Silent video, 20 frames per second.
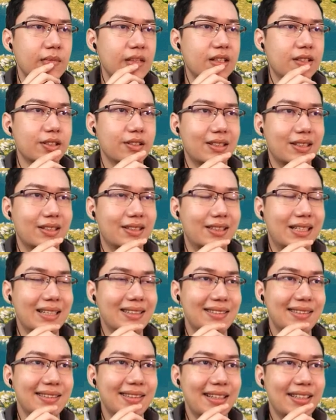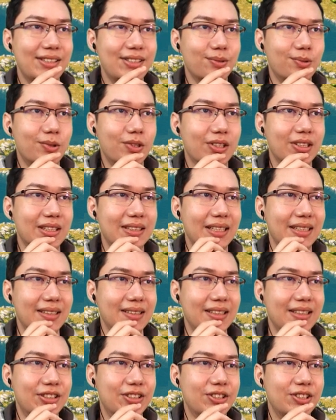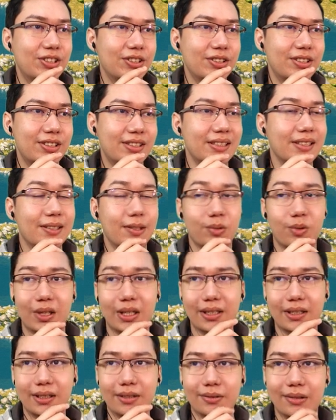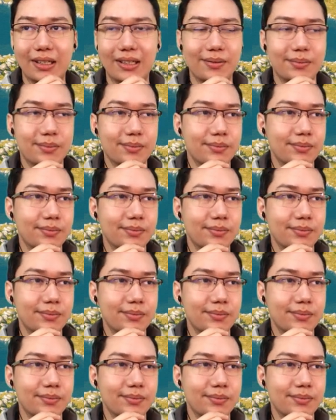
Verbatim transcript: So the destination walker technique should still work, right?